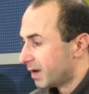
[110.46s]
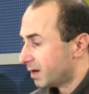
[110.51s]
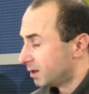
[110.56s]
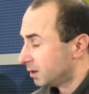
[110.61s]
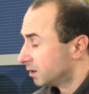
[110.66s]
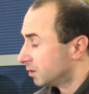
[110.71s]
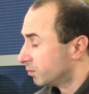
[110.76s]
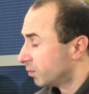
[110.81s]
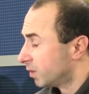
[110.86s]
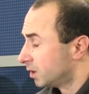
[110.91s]

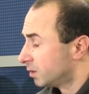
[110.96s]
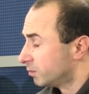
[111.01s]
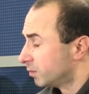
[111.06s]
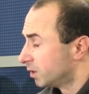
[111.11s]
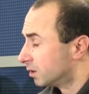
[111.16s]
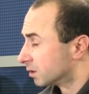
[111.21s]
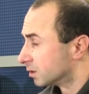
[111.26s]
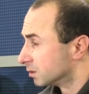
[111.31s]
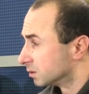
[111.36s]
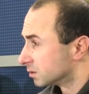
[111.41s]
many
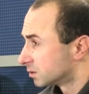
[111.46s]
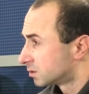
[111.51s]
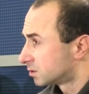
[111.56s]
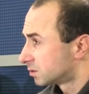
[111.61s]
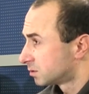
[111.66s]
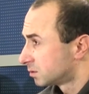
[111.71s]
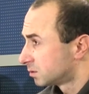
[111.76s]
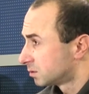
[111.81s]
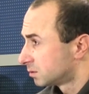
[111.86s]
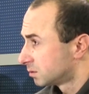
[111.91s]

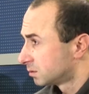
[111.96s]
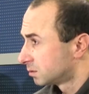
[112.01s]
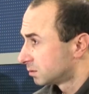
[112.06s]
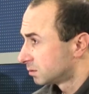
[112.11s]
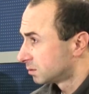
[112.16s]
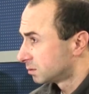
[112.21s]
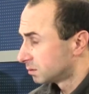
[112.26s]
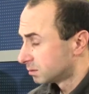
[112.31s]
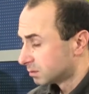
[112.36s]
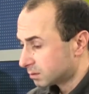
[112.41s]
migrants
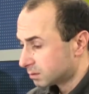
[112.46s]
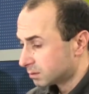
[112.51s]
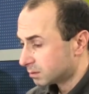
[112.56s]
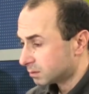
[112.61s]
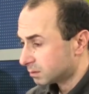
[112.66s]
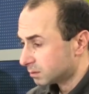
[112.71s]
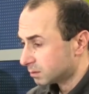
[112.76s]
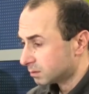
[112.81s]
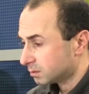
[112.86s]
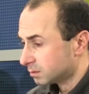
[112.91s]

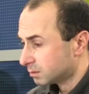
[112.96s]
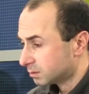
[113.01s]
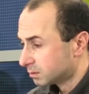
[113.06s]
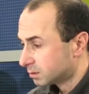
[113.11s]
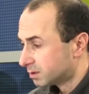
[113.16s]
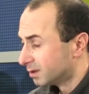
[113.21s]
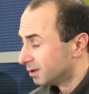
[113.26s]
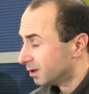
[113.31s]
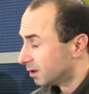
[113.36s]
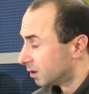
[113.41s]

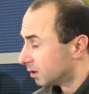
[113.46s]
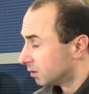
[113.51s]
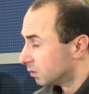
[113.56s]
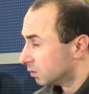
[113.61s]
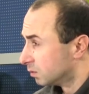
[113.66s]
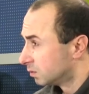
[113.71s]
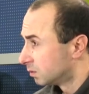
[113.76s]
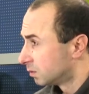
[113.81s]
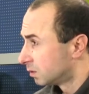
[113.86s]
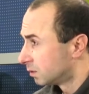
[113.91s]
till
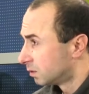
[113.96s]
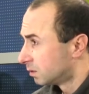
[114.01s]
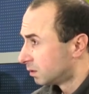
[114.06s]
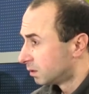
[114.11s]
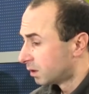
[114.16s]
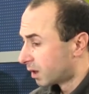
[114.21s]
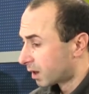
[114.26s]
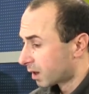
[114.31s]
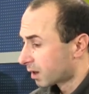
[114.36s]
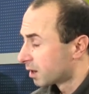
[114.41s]
now
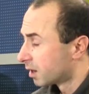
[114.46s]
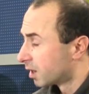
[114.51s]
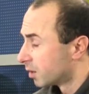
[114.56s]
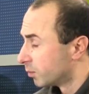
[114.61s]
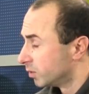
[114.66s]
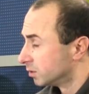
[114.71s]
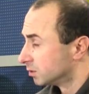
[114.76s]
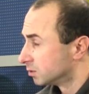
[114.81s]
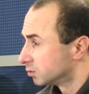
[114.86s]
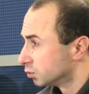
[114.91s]
are
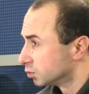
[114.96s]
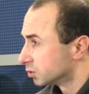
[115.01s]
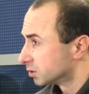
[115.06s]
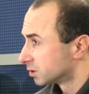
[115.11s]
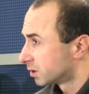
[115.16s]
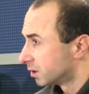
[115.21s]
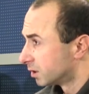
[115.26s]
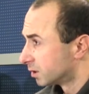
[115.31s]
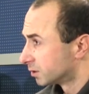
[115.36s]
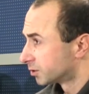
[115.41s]
coming to
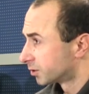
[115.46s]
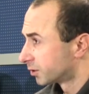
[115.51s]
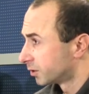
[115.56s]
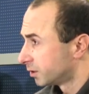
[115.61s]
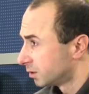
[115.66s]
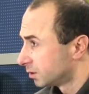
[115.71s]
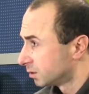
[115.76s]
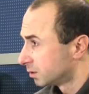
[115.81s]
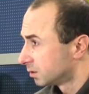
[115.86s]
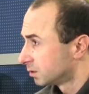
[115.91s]
this
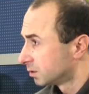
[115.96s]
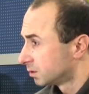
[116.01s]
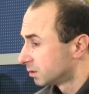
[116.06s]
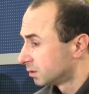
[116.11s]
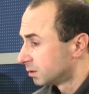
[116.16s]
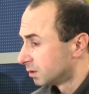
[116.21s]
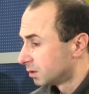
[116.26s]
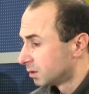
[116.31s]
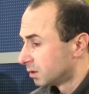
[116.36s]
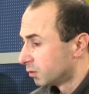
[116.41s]
country
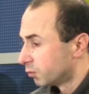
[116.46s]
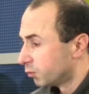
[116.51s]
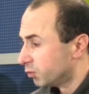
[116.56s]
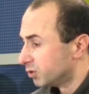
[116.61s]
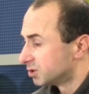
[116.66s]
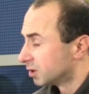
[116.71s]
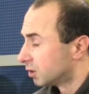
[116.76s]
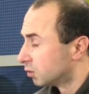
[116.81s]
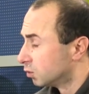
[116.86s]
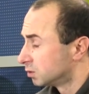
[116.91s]

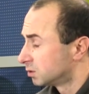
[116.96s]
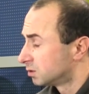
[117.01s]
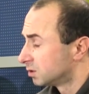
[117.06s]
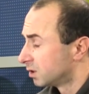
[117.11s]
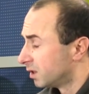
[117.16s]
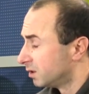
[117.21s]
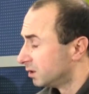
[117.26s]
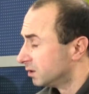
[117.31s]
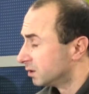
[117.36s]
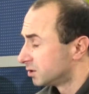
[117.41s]

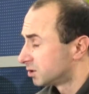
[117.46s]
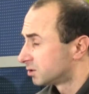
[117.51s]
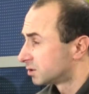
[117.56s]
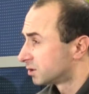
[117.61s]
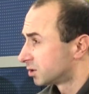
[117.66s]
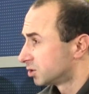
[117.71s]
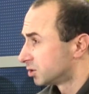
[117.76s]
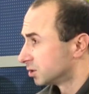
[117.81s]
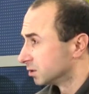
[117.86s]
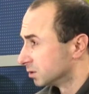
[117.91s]
without any
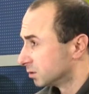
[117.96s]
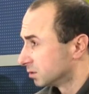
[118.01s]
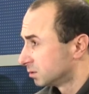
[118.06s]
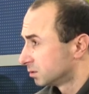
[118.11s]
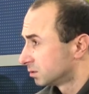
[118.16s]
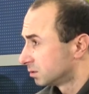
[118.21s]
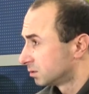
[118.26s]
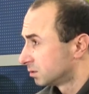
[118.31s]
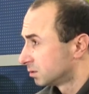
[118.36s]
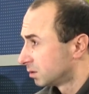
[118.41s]
restriction,
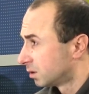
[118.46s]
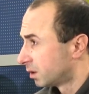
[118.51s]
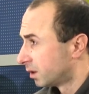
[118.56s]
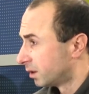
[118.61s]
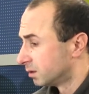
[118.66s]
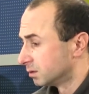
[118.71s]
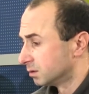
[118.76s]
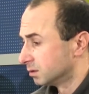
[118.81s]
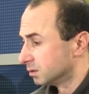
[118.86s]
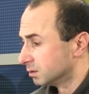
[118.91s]

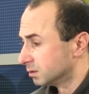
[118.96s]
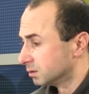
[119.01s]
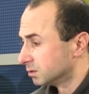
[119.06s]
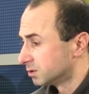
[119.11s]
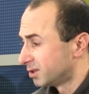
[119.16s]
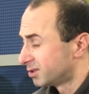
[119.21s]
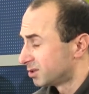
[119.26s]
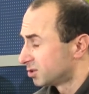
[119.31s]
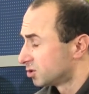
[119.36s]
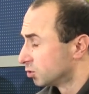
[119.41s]
and
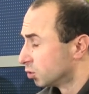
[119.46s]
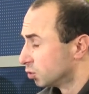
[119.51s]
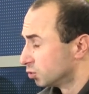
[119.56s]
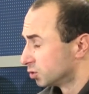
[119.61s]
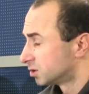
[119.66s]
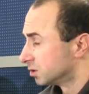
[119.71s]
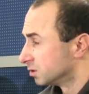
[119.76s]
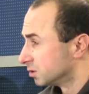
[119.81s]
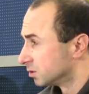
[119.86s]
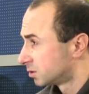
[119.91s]
this is
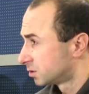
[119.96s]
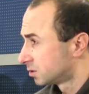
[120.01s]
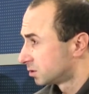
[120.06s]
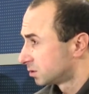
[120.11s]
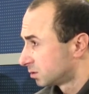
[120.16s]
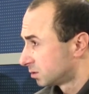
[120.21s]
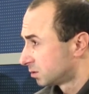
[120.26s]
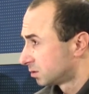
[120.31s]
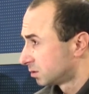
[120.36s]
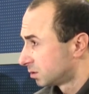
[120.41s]

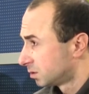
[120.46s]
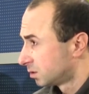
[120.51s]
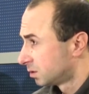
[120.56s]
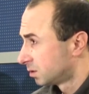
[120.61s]
nonsense.